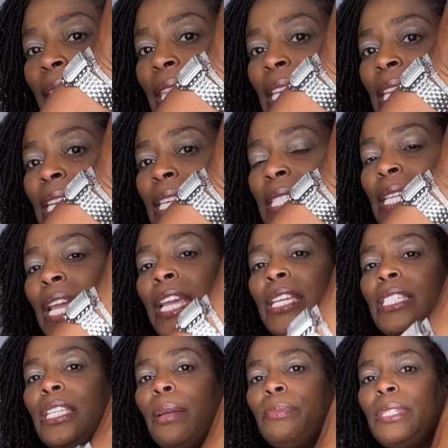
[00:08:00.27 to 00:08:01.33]
these.
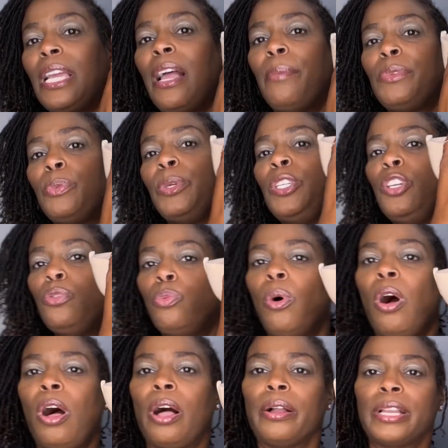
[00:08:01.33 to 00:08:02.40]
Sometimes when you
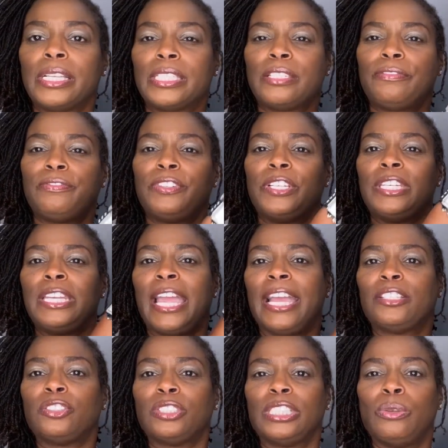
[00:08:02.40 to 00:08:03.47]
walk, because the foot
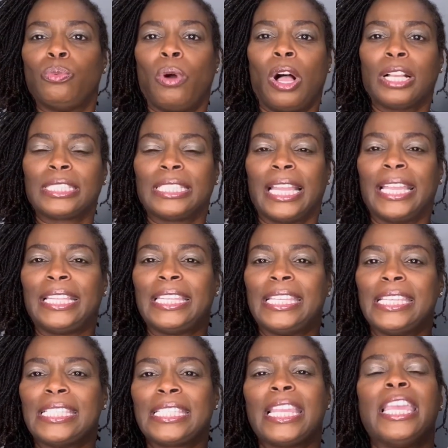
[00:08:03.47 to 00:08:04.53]
naturally walks like
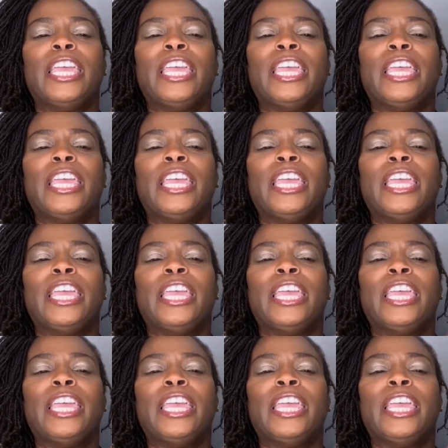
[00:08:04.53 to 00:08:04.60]
this,